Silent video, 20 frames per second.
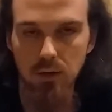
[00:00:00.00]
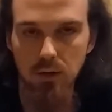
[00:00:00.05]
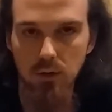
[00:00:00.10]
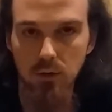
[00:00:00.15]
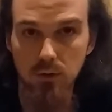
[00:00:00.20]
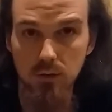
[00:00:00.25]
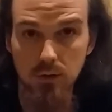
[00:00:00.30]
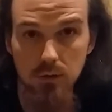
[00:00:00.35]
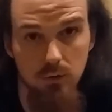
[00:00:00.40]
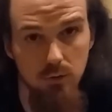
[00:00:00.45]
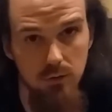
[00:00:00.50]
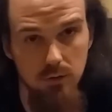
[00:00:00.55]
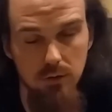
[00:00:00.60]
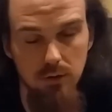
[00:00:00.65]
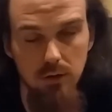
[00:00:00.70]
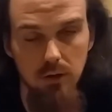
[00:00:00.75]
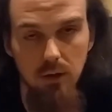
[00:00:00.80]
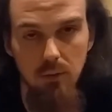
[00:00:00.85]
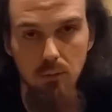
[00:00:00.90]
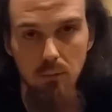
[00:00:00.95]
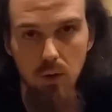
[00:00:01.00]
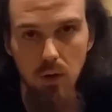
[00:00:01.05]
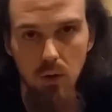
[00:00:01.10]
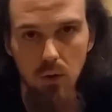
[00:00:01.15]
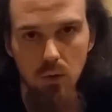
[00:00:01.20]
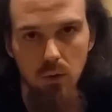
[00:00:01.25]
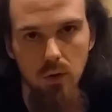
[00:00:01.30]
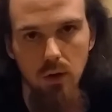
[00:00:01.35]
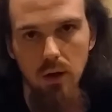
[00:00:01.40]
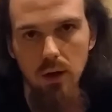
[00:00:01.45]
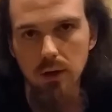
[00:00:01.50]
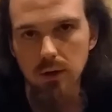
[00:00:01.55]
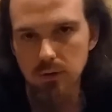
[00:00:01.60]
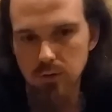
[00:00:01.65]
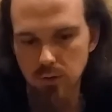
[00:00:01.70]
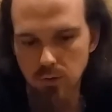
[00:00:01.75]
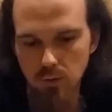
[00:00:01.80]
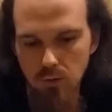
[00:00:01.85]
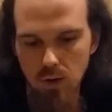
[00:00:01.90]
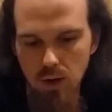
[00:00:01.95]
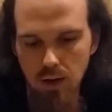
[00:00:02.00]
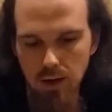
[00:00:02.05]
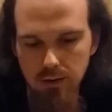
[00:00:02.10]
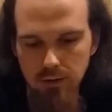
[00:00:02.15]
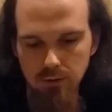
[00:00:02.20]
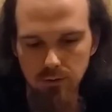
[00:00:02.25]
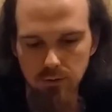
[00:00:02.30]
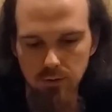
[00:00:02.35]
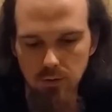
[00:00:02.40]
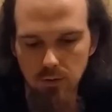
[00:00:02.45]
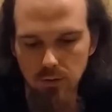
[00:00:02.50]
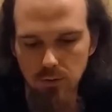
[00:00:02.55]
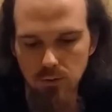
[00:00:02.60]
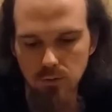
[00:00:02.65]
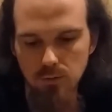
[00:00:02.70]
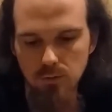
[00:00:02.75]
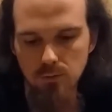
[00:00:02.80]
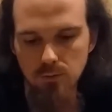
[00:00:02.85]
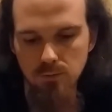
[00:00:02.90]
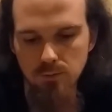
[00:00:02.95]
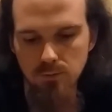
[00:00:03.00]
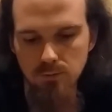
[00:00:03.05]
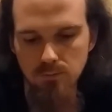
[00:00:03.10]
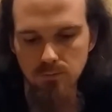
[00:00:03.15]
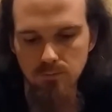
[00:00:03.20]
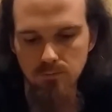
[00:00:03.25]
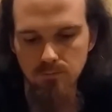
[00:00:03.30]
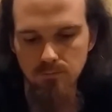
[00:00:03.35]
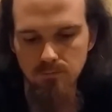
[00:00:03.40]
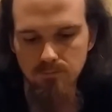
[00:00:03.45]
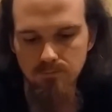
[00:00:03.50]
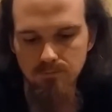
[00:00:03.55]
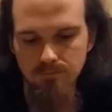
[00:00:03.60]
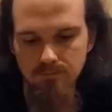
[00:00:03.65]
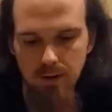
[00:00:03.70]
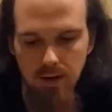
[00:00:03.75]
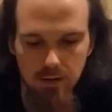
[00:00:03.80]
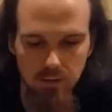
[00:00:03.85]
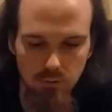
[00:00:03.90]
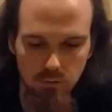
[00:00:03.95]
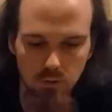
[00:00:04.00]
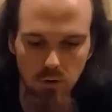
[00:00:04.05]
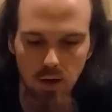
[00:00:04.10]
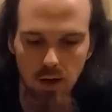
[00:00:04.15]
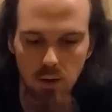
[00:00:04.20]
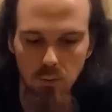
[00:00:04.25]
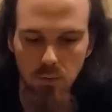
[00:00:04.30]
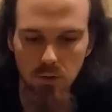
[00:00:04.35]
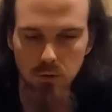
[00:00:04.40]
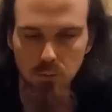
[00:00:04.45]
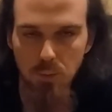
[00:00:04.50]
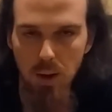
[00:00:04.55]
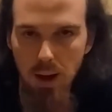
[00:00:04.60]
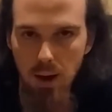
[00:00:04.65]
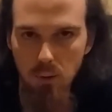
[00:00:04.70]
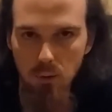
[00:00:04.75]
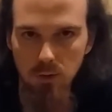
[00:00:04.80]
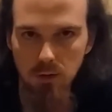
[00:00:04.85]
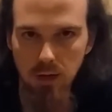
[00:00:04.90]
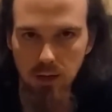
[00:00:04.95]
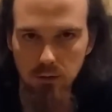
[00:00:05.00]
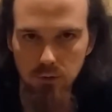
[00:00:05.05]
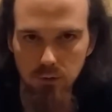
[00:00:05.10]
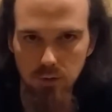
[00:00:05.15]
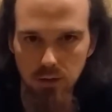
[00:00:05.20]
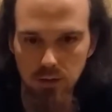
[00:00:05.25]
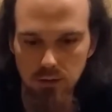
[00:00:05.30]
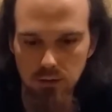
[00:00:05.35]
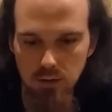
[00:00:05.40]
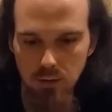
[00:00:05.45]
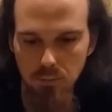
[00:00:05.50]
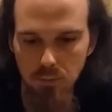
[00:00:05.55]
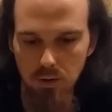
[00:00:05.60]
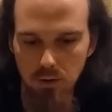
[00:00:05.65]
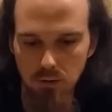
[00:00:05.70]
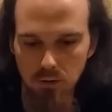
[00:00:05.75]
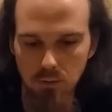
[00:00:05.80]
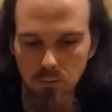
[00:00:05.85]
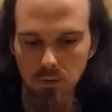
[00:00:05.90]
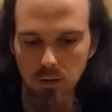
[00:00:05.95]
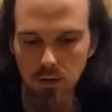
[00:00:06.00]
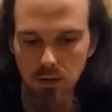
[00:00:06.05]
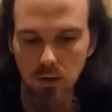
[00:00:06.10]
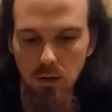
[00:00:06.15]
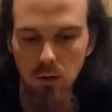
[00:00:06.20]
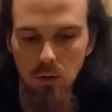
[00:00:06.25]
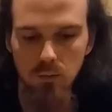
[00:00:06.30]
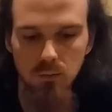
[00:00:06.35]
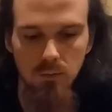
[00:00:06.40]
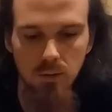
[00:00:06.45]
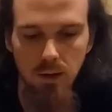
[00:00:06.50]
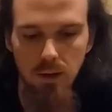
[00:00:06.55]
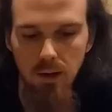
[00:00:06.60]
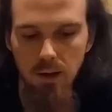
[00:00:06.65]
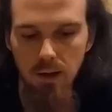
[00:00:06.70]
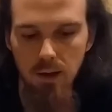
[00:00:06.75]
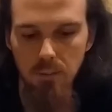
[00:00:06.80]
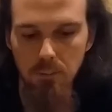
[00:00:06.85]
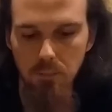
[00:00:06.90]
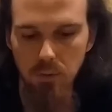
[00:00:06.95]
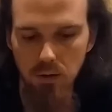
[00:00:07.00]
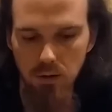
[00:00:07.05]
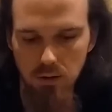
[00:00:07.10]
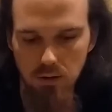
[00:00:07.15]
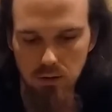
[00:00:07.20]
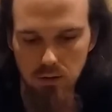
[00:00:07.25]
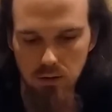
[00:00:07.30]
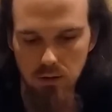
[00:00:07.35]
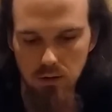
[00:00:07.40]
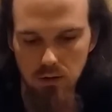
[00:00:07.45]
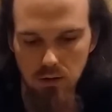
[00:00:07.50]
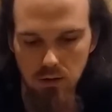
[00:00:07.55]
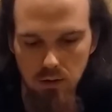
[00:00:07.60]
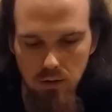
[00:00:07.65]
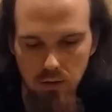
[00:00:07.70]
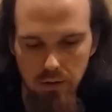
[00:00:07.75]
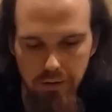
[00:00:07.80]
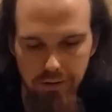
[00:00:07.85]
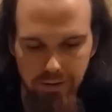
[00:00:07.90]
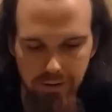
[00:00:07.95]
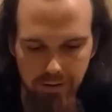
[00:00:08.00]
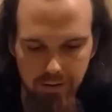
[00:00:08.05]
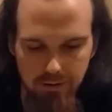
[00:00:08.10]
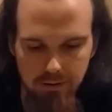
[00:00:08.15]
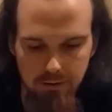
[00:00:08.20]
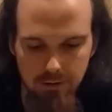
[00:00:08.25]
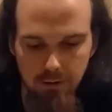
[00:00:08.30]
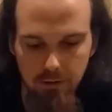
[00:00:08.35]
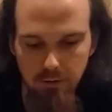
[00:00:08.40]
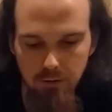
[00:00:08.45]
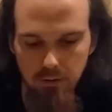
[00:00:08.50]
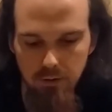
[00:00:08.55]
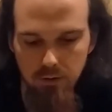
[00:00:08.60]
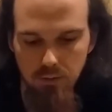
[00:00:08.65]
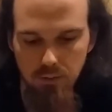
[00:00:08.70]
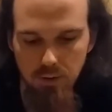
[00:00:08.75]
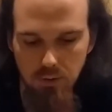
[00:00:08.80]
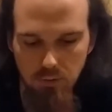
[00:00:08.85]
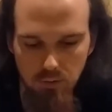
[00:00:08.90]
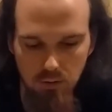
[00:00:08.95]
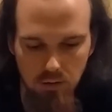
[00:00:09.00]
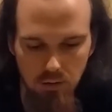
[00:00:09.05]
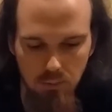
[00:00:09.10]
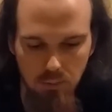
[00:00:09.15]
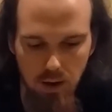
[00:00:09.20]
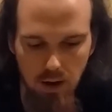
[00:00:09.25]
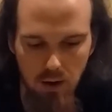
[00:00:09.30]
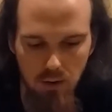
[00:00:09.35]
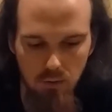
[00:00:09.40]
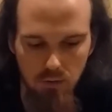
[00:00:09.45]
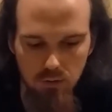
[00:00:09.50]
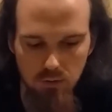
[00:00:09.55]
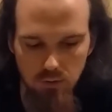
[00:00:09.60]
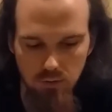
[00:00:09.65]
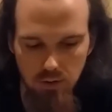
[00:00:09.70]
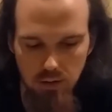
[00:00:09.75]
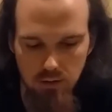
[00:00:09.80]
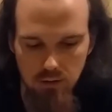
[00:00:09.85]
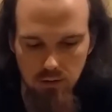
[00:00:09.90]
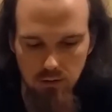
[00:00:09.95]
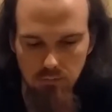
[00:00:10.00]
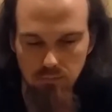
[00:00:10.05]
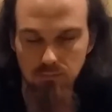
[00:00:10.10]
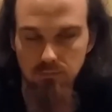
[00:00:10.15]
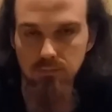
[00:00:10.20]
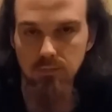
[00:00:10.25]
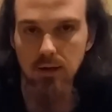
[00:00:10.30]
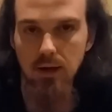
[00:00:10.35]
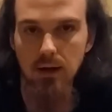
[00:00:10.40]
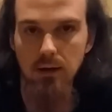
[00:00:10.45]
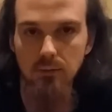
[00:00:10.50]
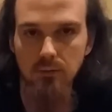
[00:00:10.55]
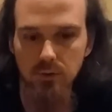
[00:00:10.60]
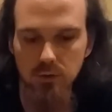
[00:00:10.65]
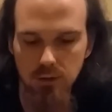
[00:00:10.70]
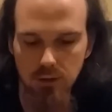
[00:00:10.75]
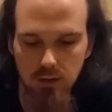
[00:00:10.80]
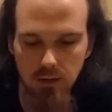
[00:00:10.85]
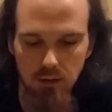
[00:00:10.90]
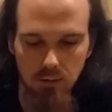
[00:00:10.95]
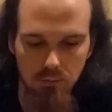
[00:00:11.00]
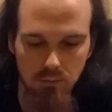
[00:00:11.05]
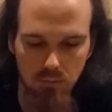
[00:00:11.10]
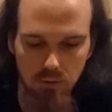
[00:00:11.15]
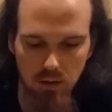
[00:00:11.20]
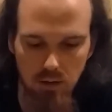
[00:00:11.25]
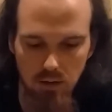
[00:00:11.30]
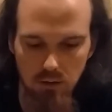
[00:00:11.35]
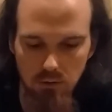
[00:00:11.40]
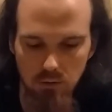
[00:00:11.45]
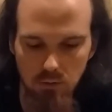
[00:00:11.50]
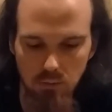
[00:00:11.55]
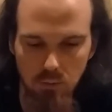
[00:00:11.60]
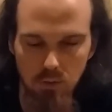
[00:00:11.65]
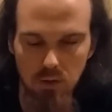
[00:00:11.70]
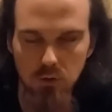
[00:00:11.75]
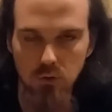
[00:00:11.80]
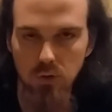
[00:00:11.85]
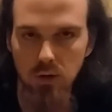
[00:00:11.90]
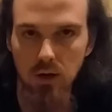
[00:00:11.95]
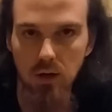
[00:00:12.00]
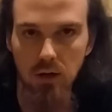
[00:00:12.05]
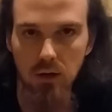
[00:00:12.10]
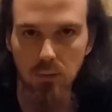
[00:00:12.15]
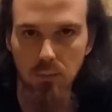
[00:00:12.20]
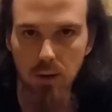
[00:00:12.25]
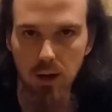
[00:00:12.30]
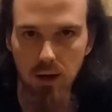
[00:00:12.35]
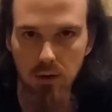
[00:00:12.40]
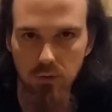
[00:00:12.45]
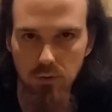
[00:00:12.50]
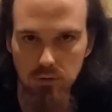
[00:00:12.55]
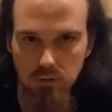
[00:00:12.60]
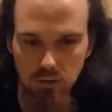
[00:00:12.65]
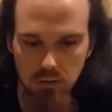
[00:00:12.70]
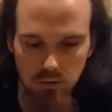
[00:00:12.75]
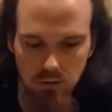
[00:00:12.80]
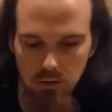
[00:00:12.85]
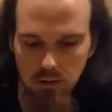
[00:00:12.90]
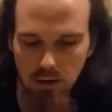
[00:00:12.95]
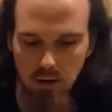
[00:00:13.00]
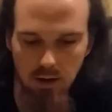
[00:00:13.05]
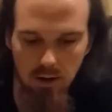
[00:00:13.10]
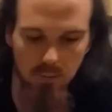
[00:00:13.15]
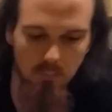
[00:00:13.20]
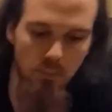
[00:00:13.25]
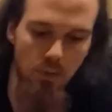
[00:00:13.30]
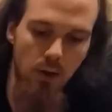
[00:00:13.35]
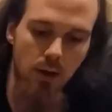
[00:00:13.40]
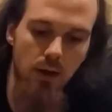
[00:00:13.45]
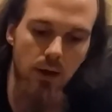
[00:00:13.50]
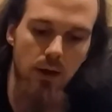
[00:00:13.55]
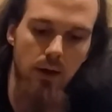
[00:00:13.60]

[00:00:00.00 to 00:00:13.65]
It goes into a sleep mode, so I don't know how much power that drains compared to being on, but it's still going to be running power, so that's kind of a shame that you'll be draining your batteries all the time.